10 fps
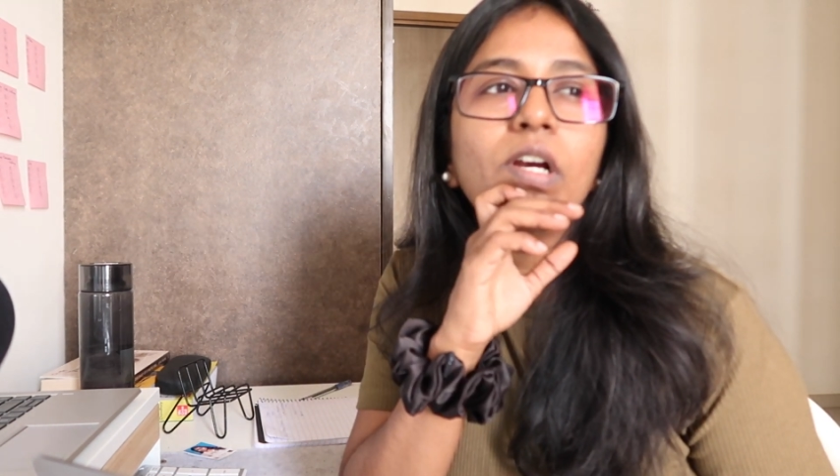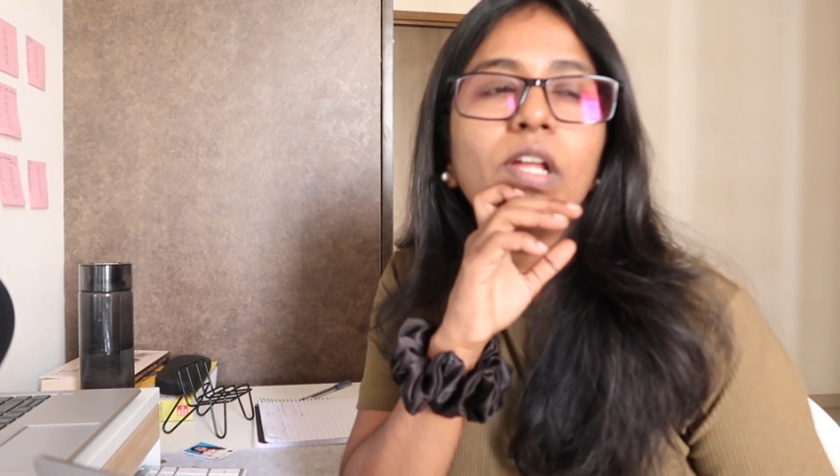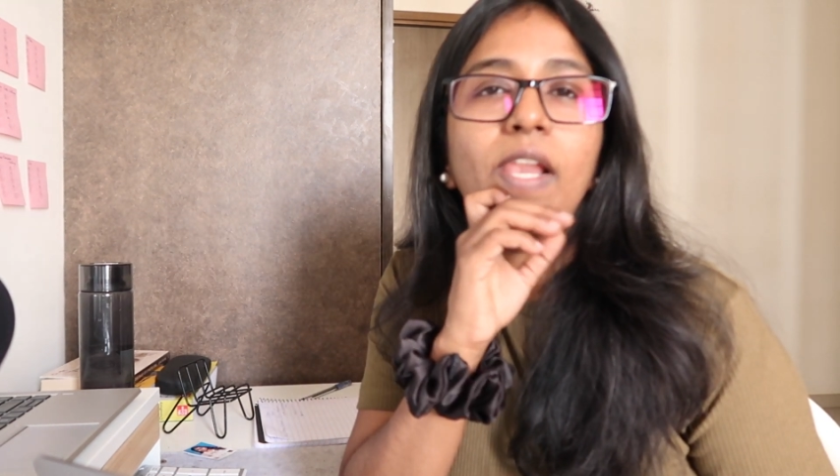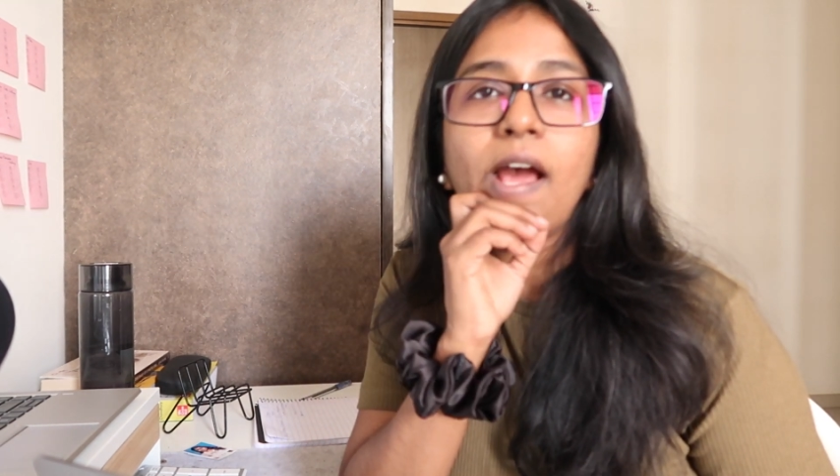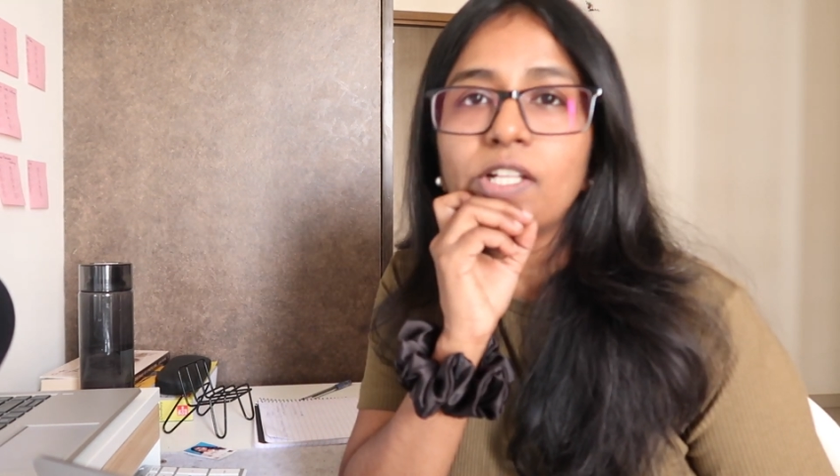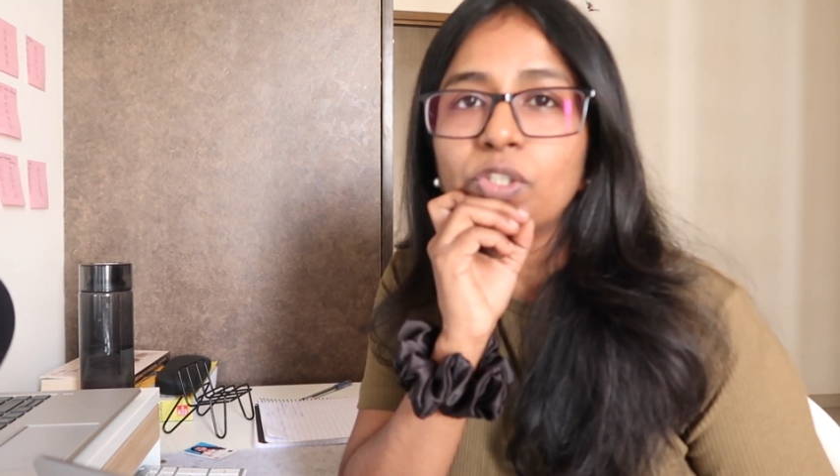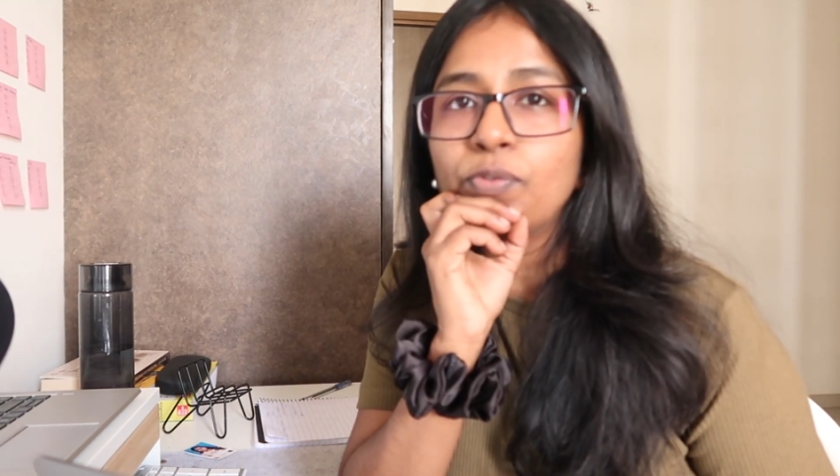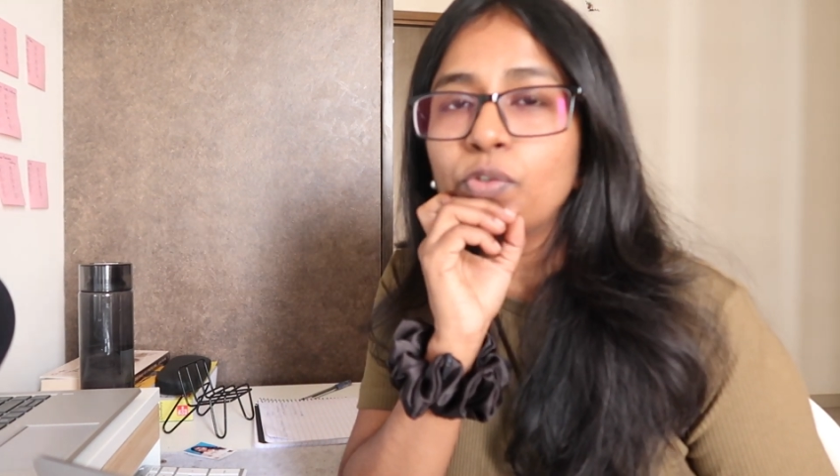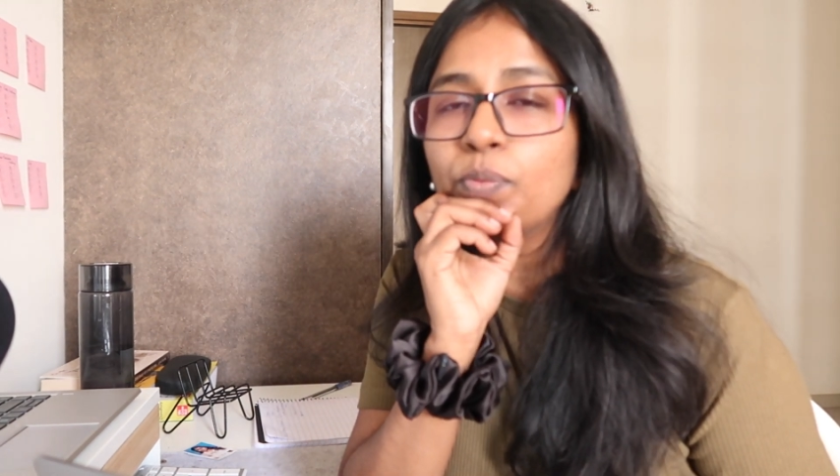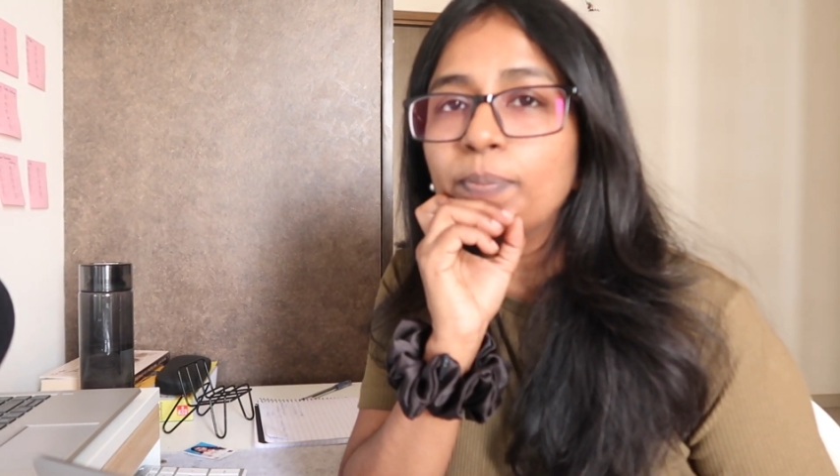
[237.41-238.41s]
a last
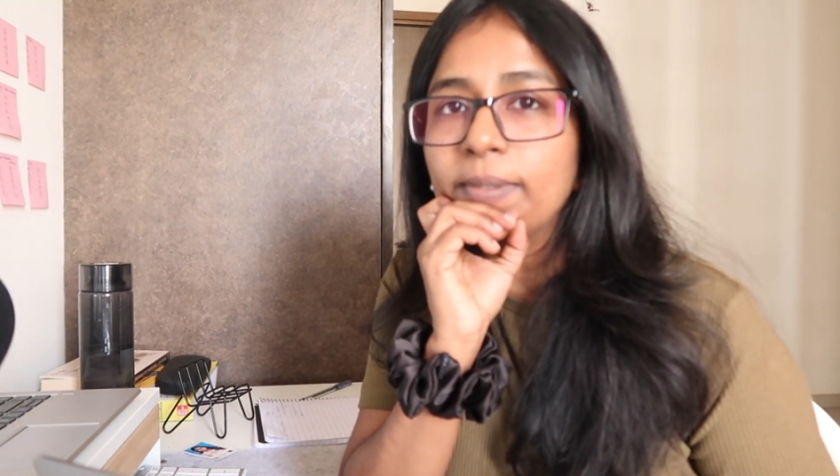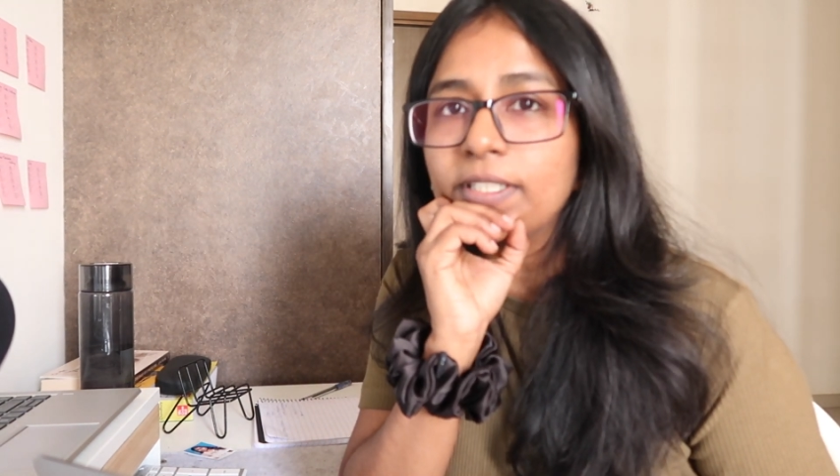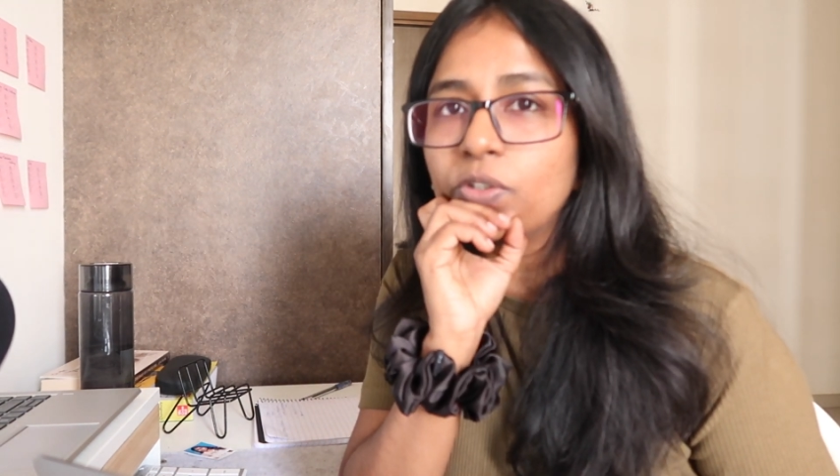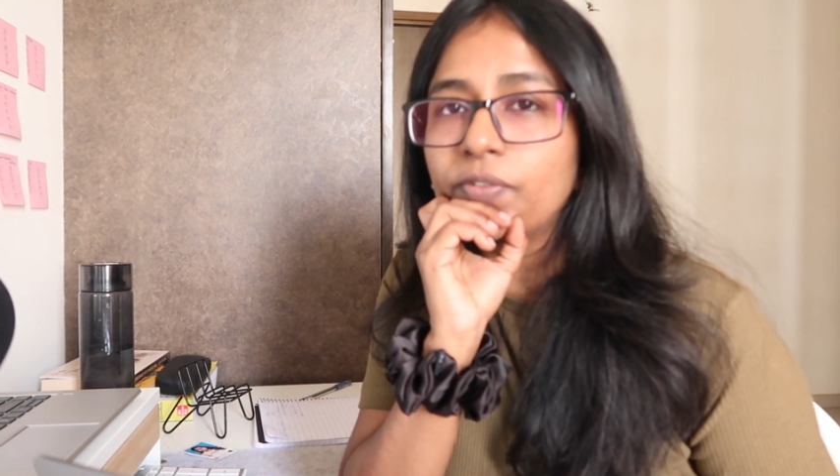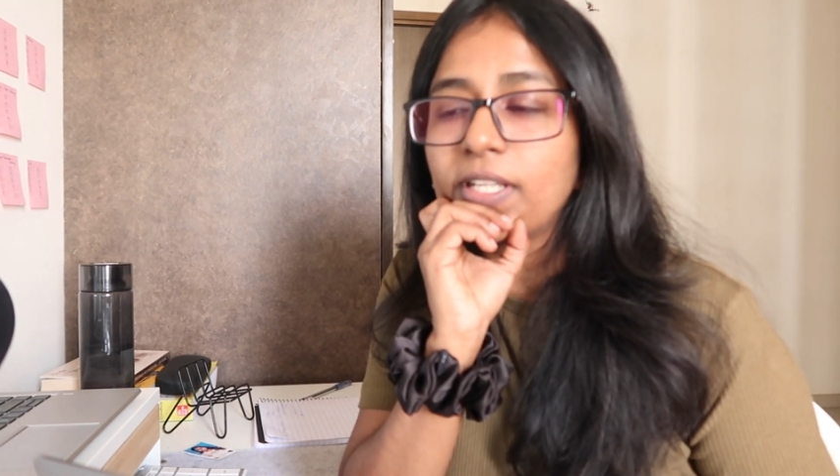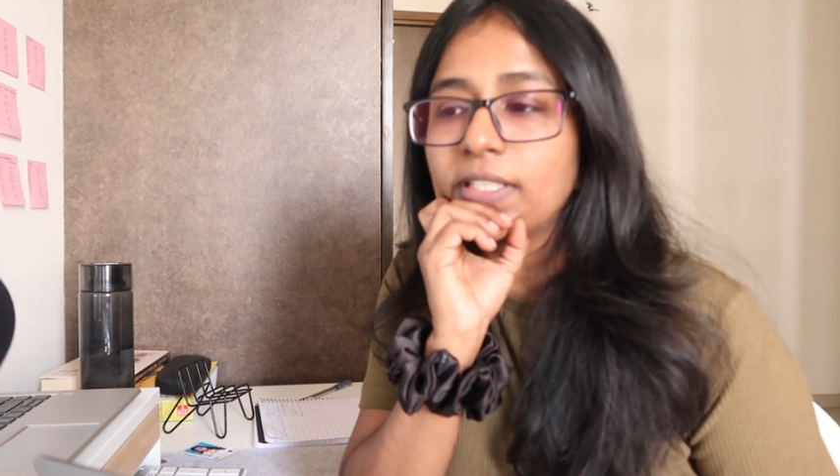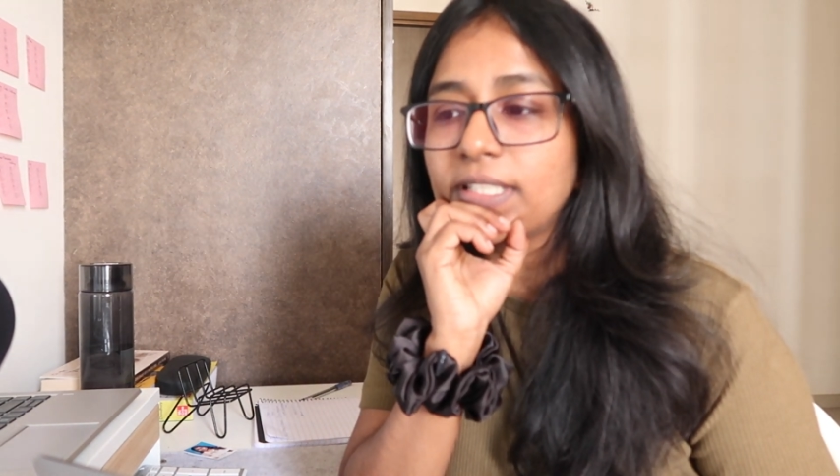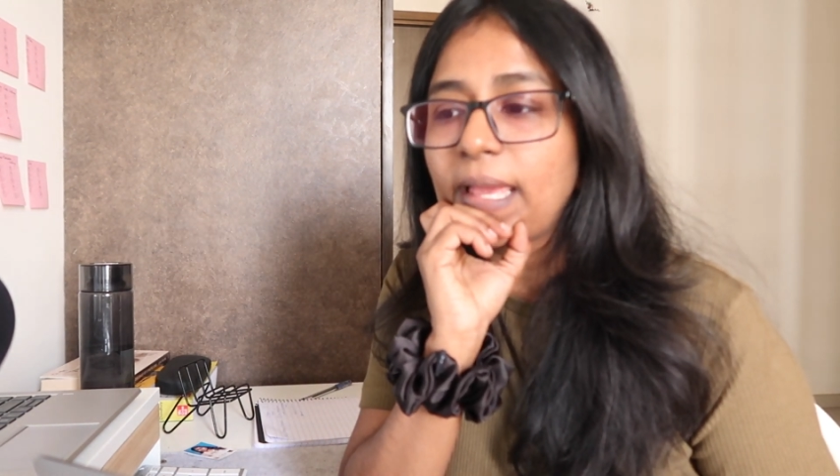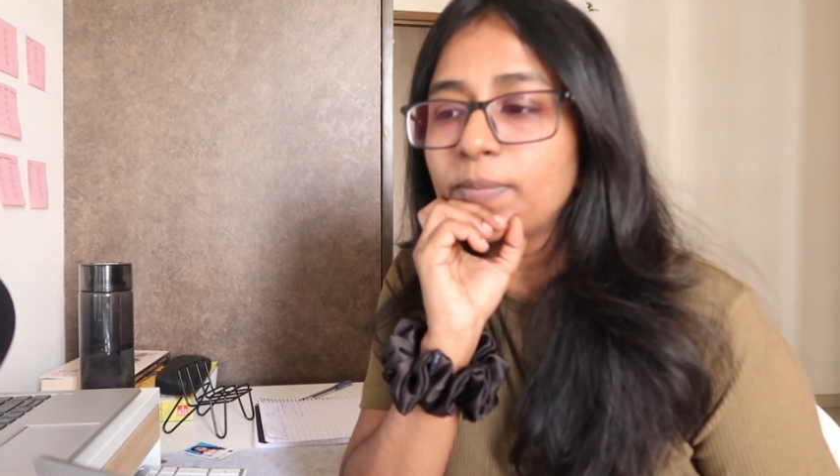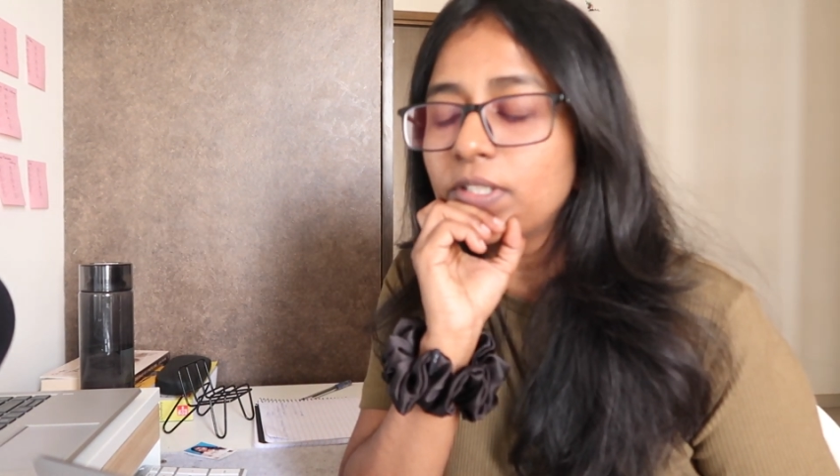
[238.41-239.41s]
few bit of
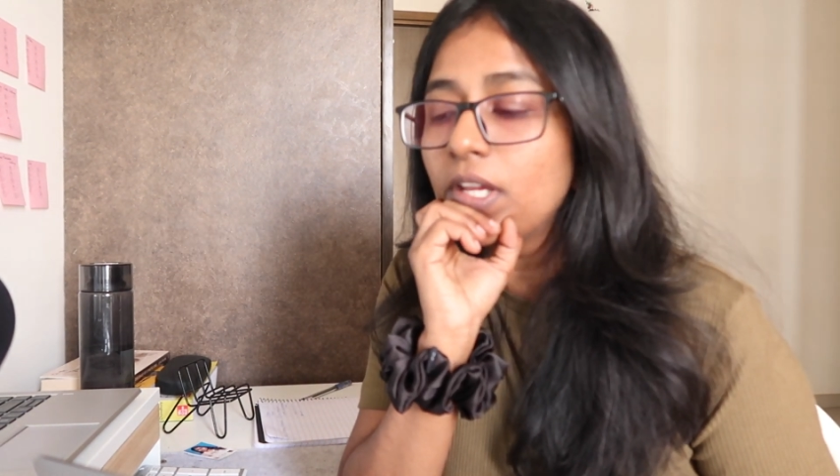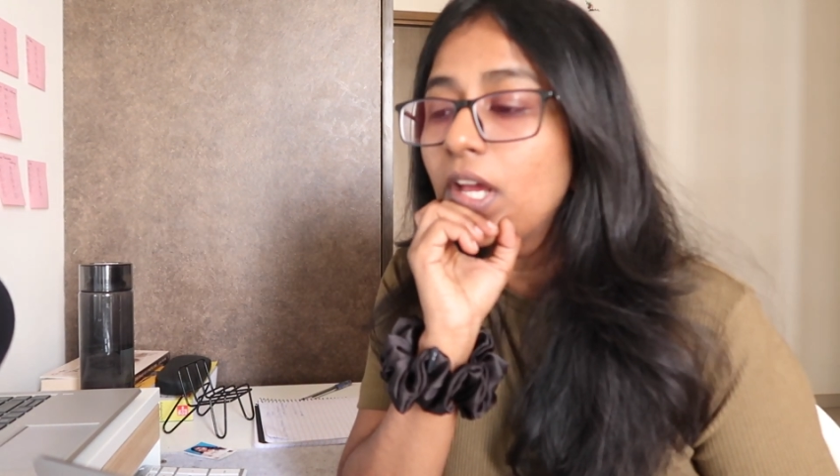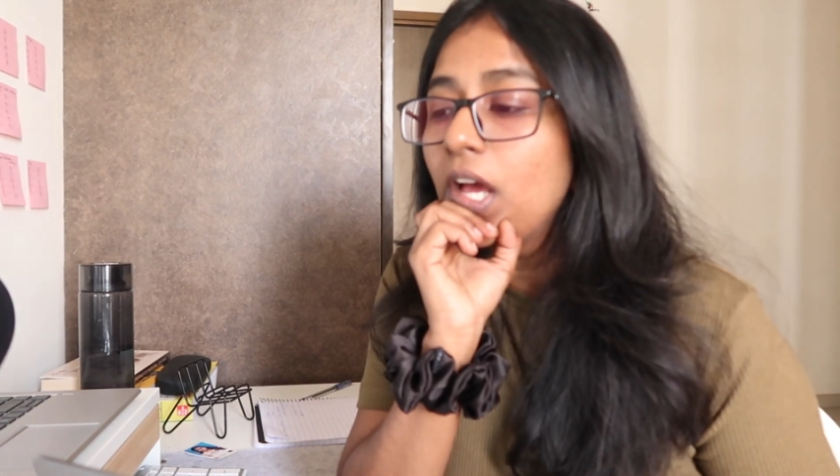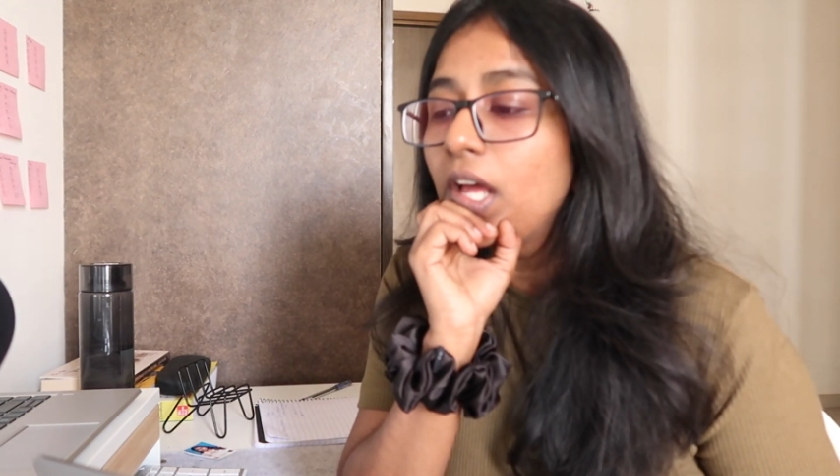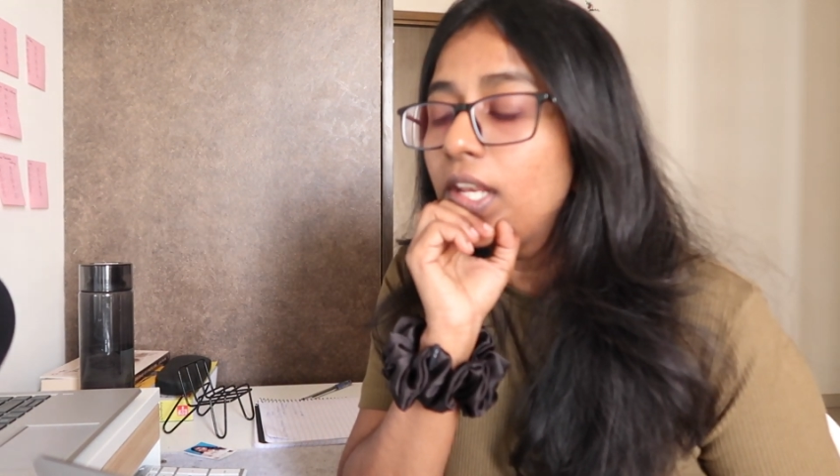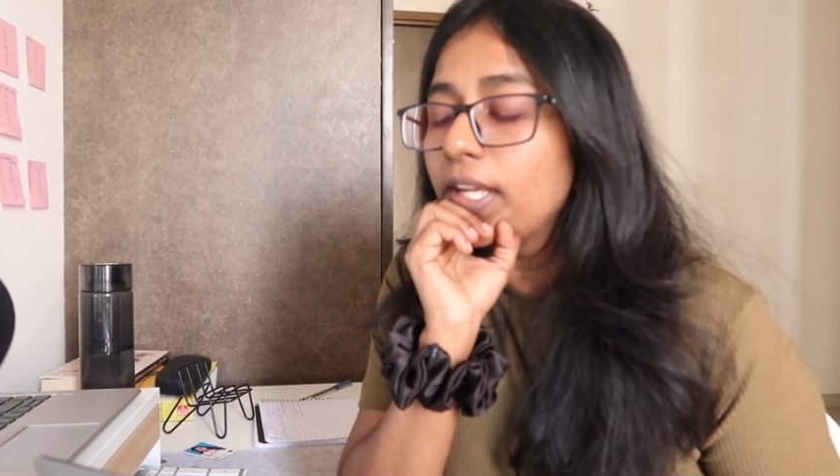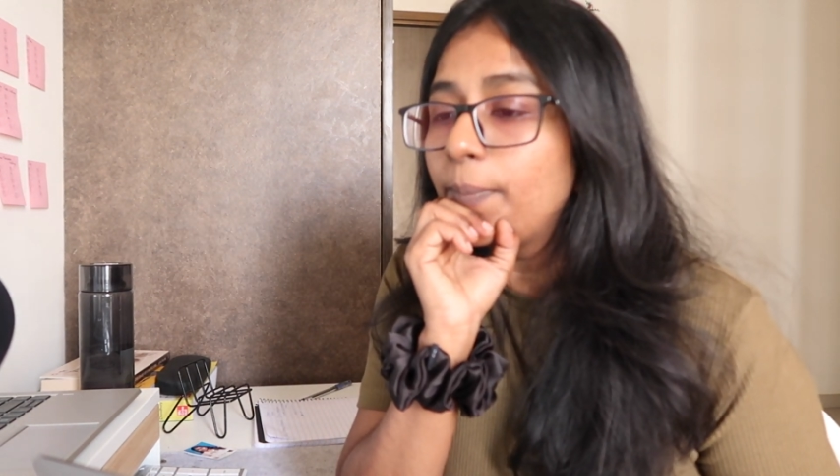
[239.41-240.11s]
exams. Like